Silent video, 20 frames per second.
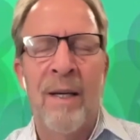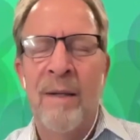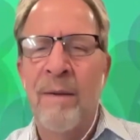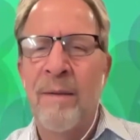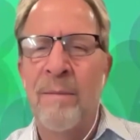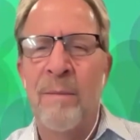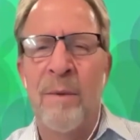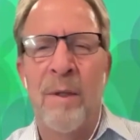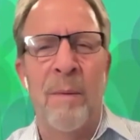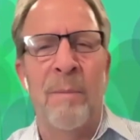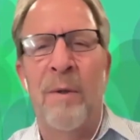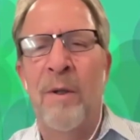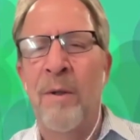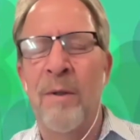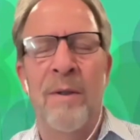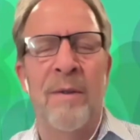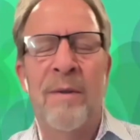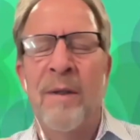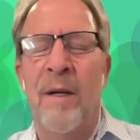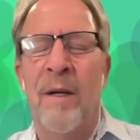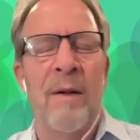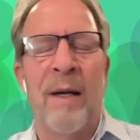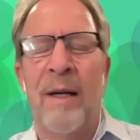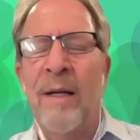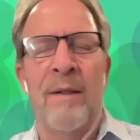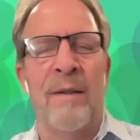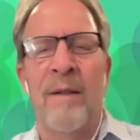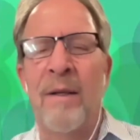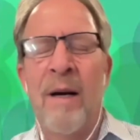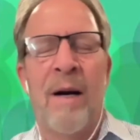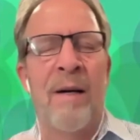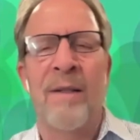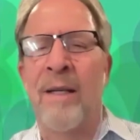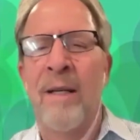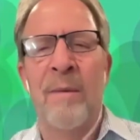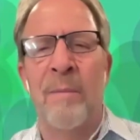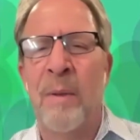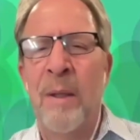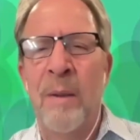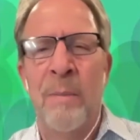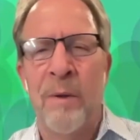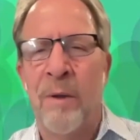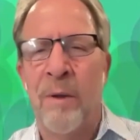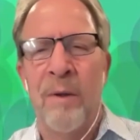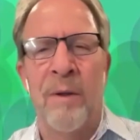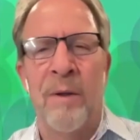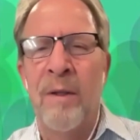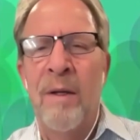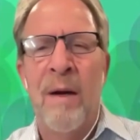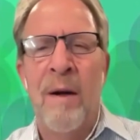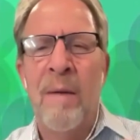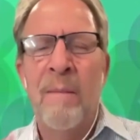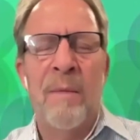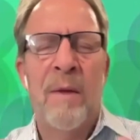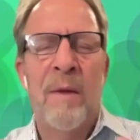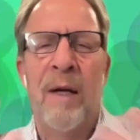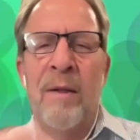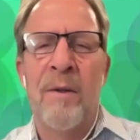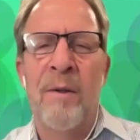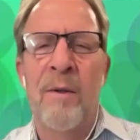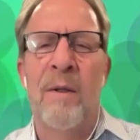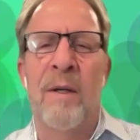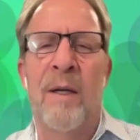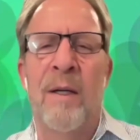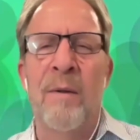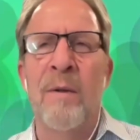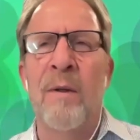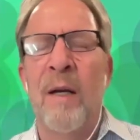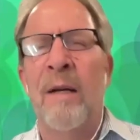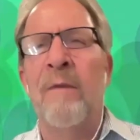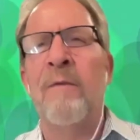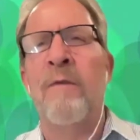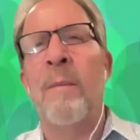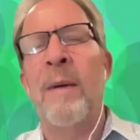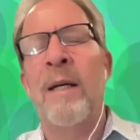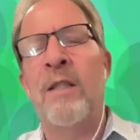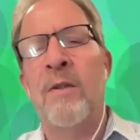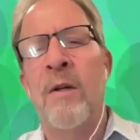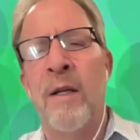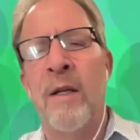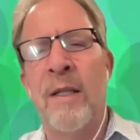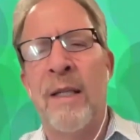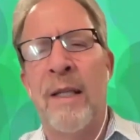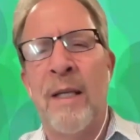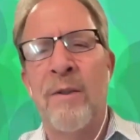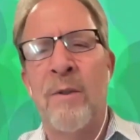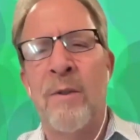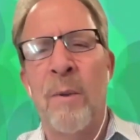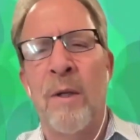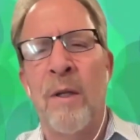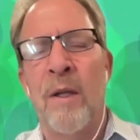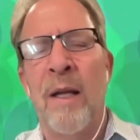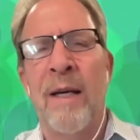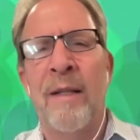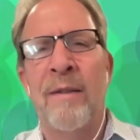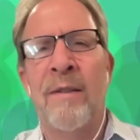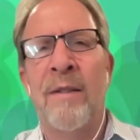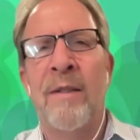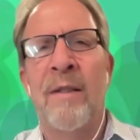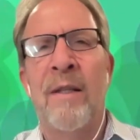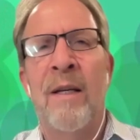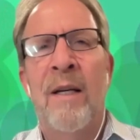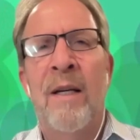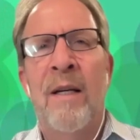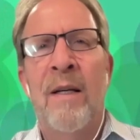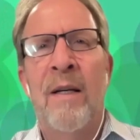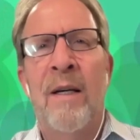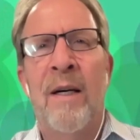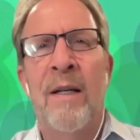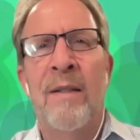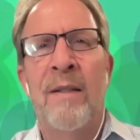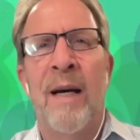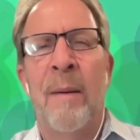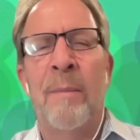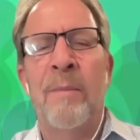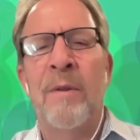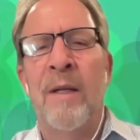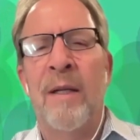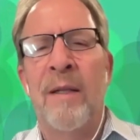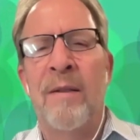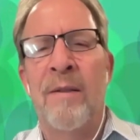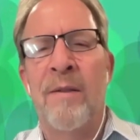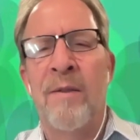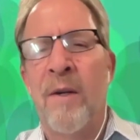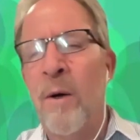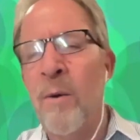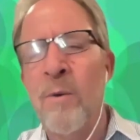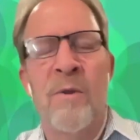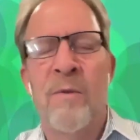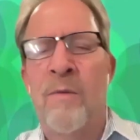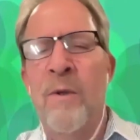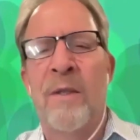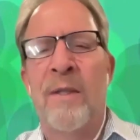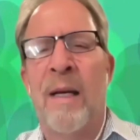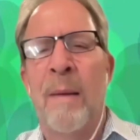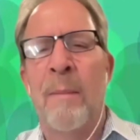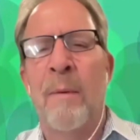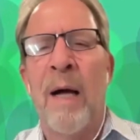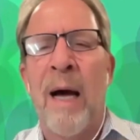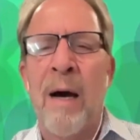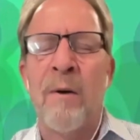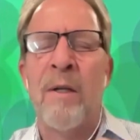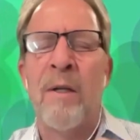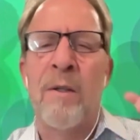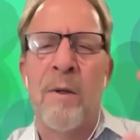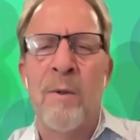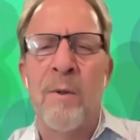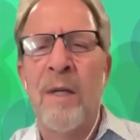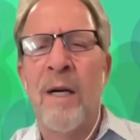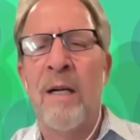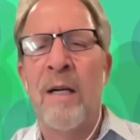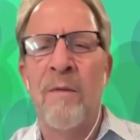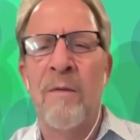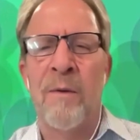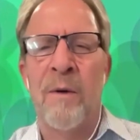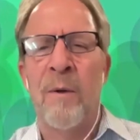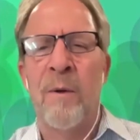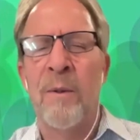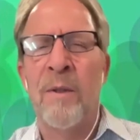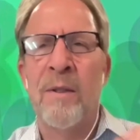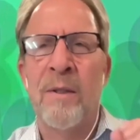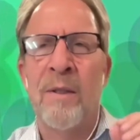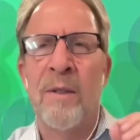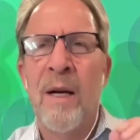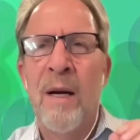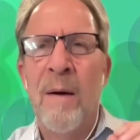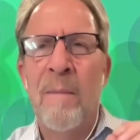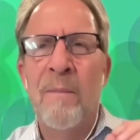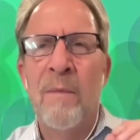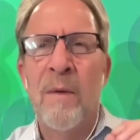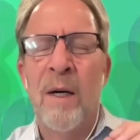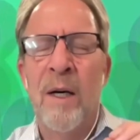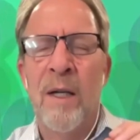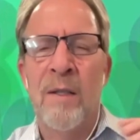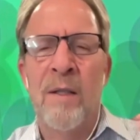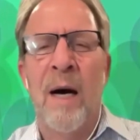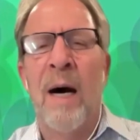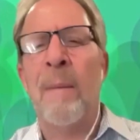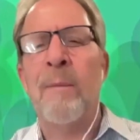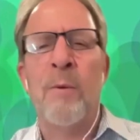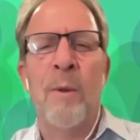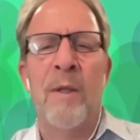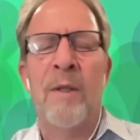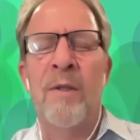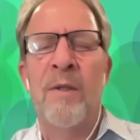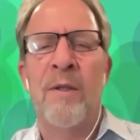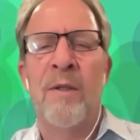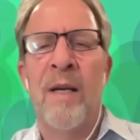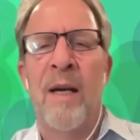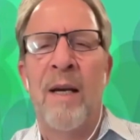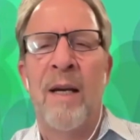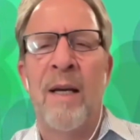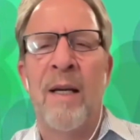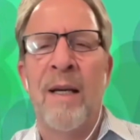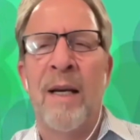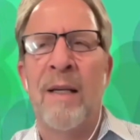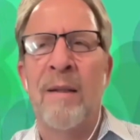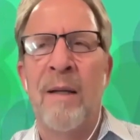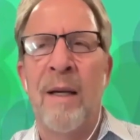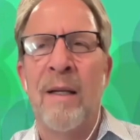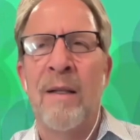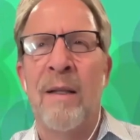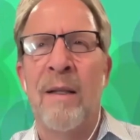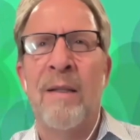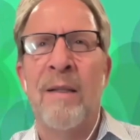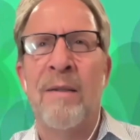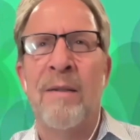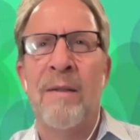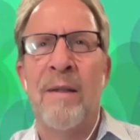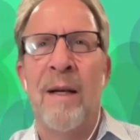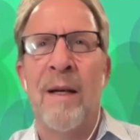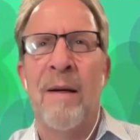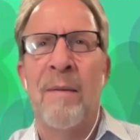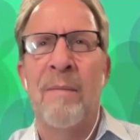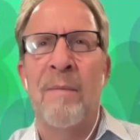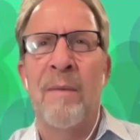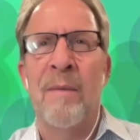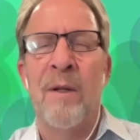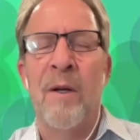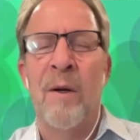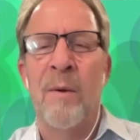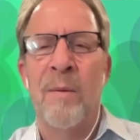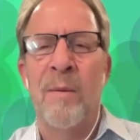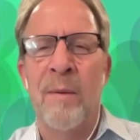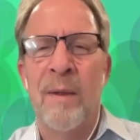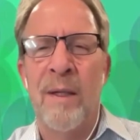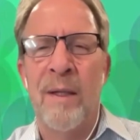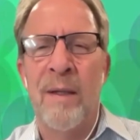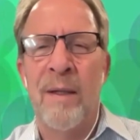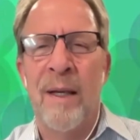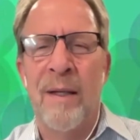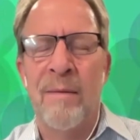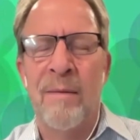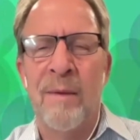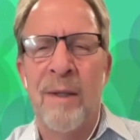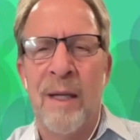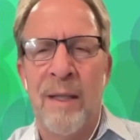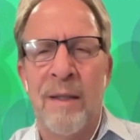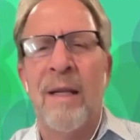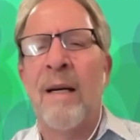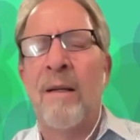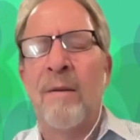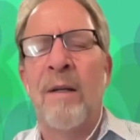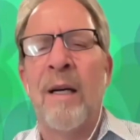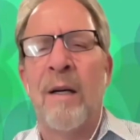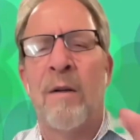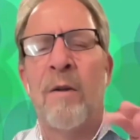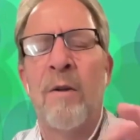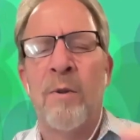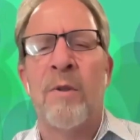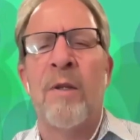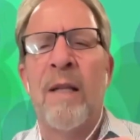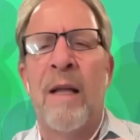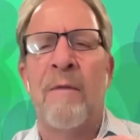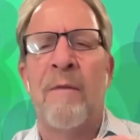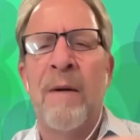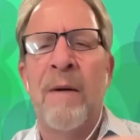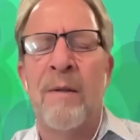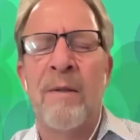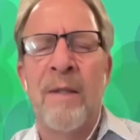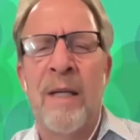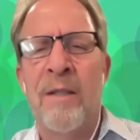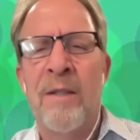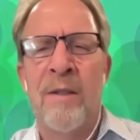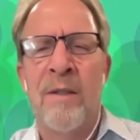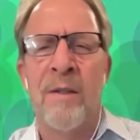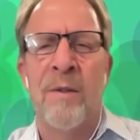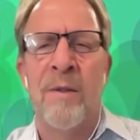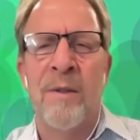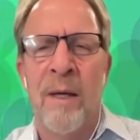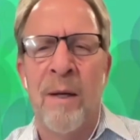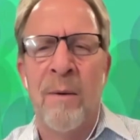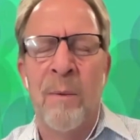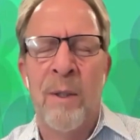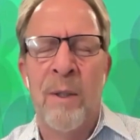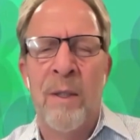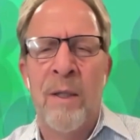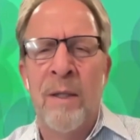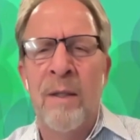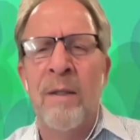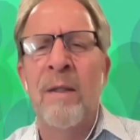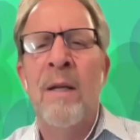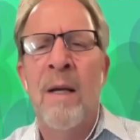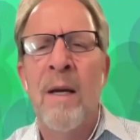like content people or other information architects who are less adept at SKOS, for example, how can those kind of folks adopt what you're saying and at least get closer to that foundation you say we need?